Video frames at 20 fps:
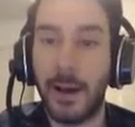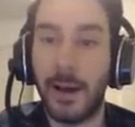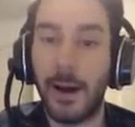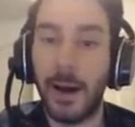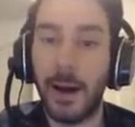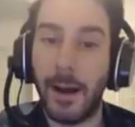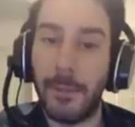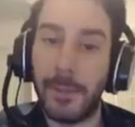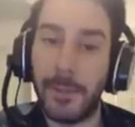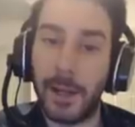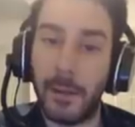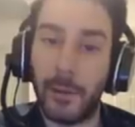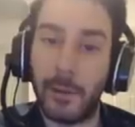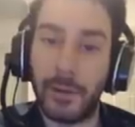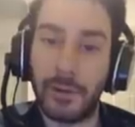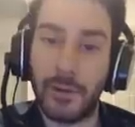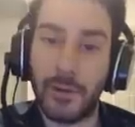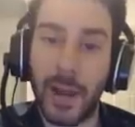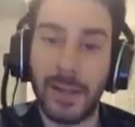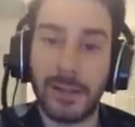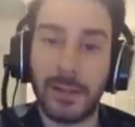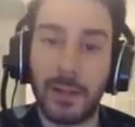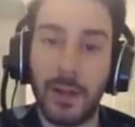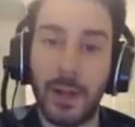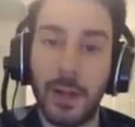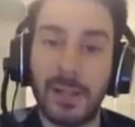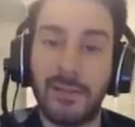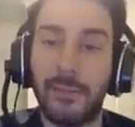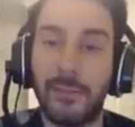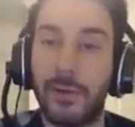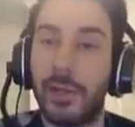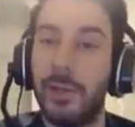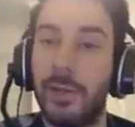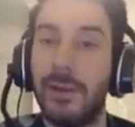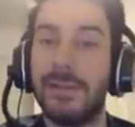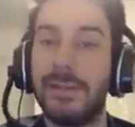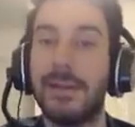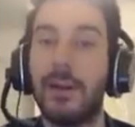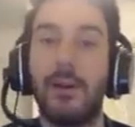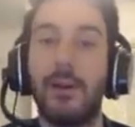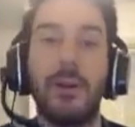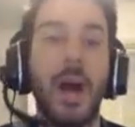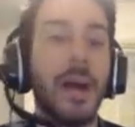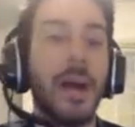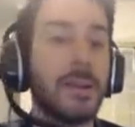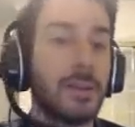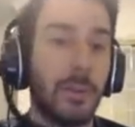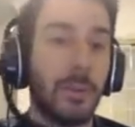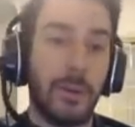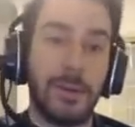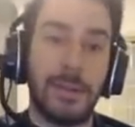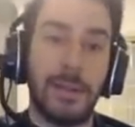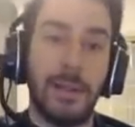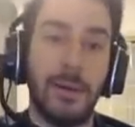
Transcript: When Dragon's Claws for units that are not swords.